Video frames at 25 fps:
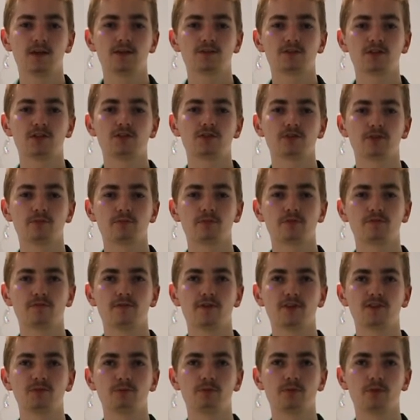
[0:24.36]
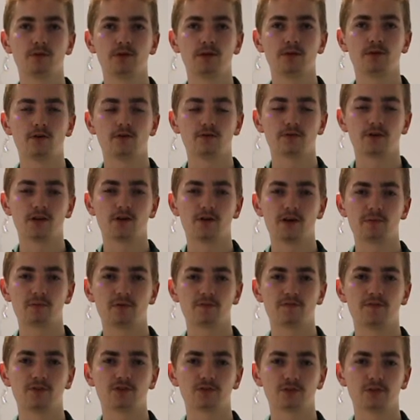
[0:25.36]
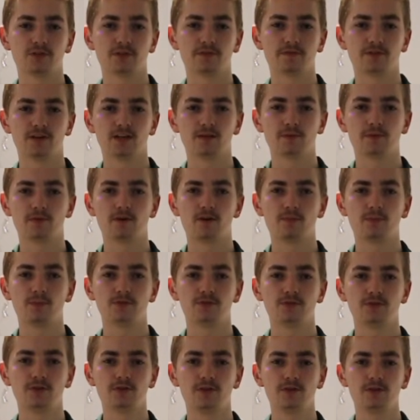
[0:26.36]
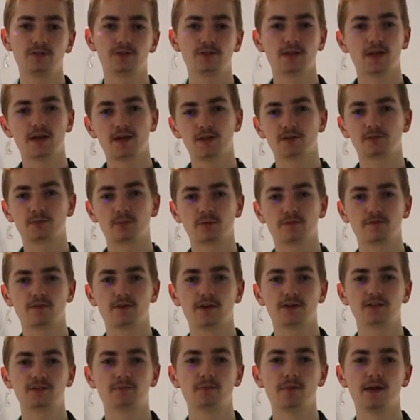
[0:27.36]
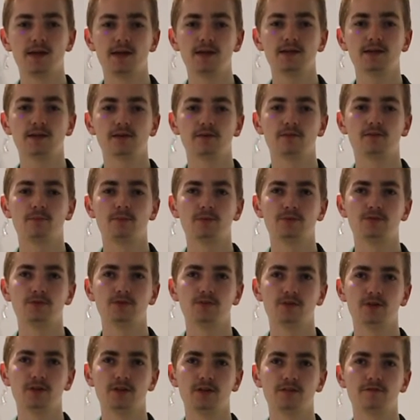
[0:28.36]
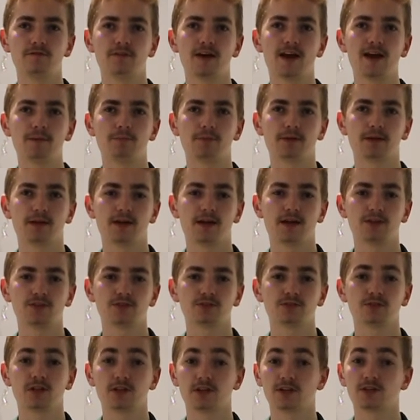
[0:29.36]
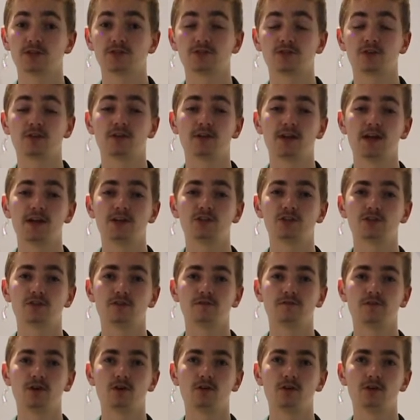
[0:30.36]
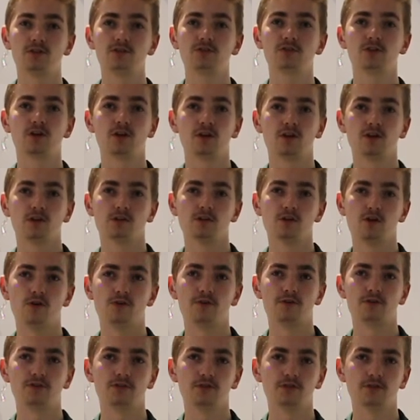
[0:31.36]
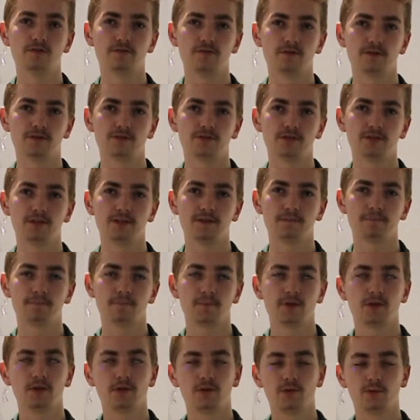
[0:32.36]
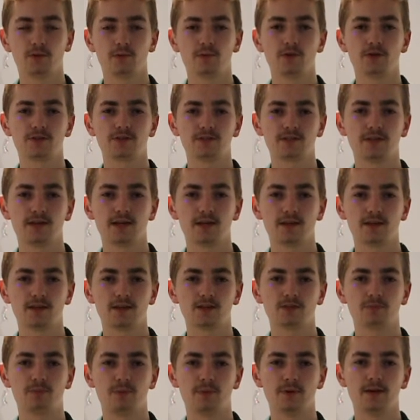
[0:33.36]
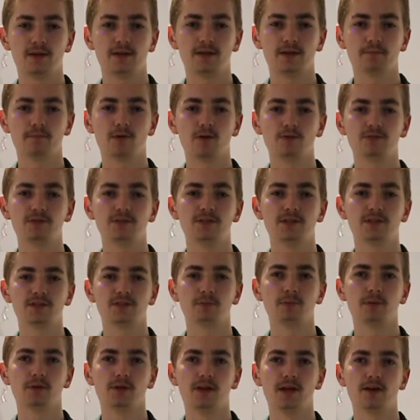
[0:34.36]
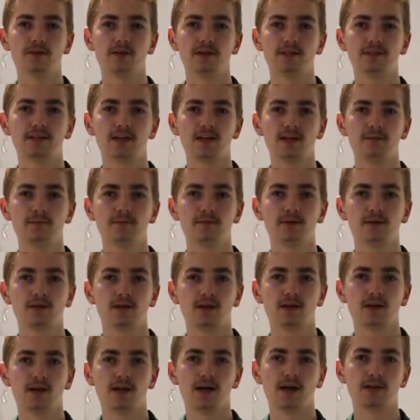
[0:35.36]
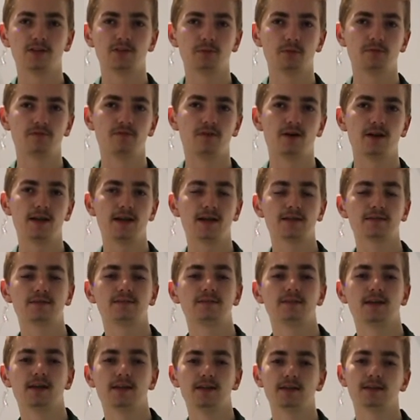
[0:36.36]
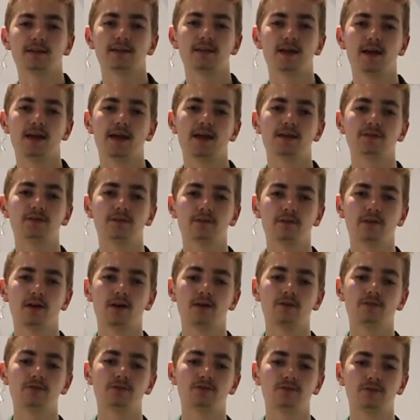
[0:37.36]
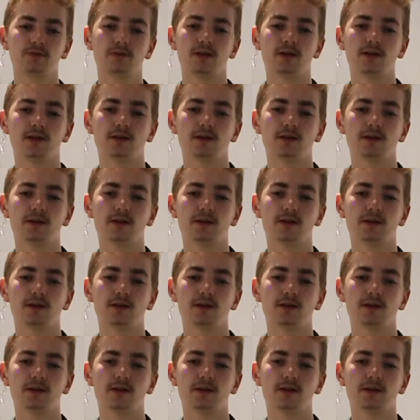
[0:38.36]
St John provides brilliant ongoing professional development opportunities, and it provides me an opportunity for application and consolidation of knowledge learned at university. We work together as in a multidisciplinary team to provide outstanding care to those